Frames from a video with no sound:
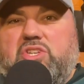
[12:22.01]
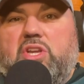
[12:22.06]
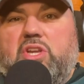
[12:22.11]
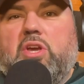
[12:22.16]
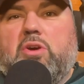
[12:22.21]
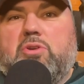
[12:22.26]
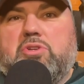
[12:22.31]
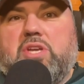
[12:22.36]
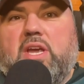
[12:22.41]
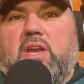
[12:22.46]

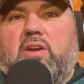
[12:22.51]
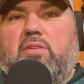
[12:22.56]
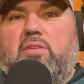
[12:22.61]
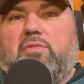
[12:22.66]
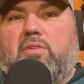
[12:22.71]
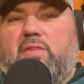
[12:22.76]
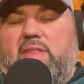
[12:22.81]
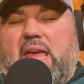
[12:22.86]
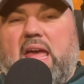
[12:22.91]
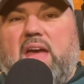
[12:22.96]
negotiator
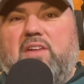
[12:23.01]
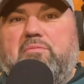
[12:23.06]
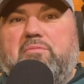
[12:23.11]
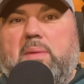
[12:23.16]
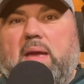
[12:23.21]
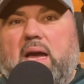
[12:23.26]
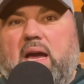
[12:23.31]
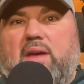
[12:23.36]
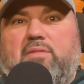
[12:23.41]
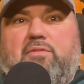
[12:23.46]
for the F
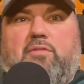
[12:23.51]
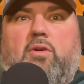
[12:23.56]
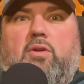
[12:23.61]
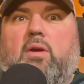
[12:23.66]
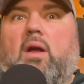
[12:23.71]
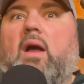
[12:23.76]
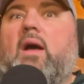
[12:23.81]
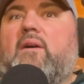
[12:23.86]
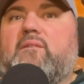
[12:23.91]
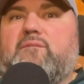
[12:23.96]
B I for
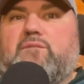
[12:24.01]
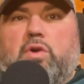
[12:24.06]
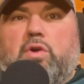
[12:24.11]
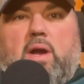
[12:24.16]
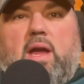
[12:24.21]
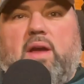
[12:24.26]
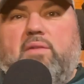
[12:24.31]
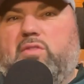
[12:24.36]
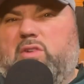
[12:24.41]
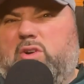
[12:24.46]

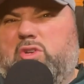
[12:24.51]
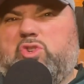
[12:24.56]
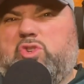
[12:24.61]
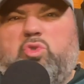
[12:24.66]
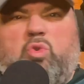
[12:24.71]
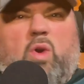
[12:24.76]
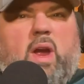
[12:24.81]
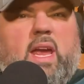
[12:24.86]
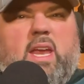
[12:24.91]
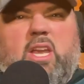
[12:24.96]
forever,
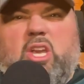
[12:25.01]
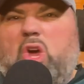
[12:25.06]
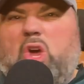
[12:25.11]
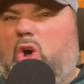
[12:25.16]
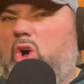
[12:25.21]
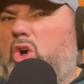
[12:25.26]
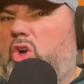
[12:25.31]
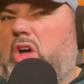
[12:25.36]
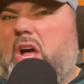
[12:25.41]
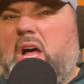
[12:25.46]
trained
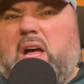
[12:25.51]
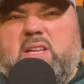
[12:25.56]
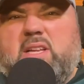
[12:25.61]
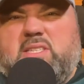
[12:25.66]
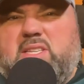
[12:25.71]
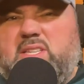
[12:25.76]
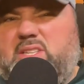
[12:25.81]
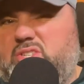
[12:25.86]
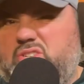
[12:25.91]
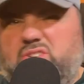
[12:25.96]
all
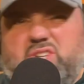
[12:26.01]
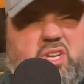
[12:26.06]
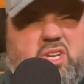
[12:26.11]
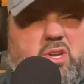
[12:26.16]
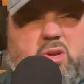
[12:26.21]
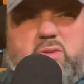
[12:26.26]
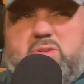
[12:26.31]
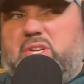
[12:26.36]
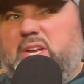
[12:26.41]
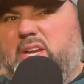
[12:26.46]
hostage
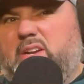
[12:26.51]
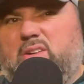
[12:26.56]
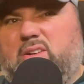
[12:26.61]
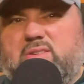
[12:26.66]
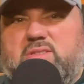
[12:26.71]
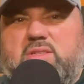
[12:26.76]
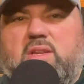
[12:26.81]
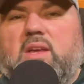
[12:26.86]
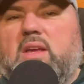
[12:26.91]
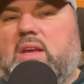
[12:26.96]

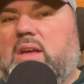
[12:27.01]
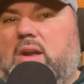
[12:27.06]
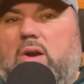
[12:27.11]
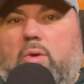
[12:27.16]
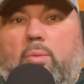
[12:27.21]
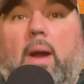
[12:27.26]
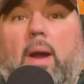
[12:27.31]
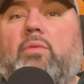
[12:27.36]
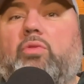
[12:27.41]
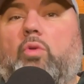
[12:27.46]
negotiators
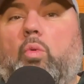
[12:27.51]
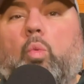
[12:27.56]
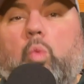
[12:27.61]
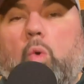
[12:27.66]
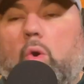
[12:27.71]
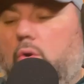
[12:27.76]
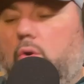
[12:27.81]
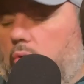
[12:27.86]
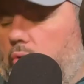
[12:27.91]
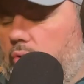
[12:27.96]
around the
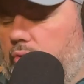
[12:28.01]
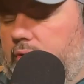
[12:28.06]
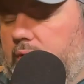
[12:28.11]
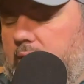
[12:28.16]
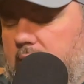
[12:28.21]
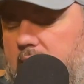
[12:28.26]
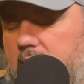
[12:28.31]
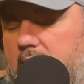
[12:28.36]
world